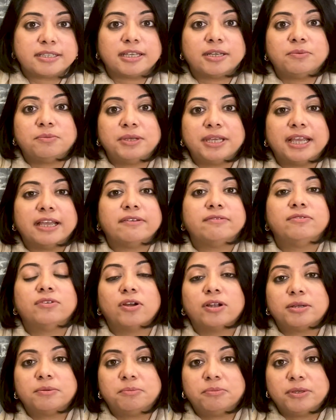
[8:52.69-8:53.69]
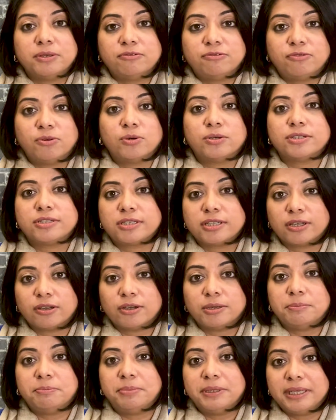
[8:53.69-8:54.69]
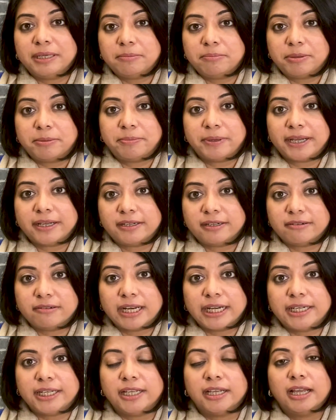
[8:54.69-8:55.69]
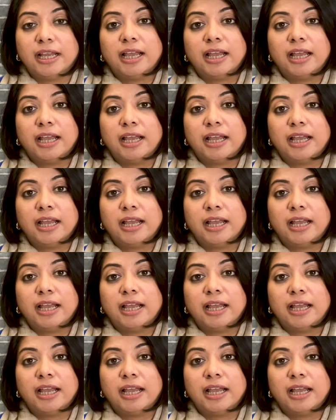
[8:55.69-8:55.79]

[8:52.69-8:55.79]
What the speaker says: and we have not been focusing on being prepared and ready.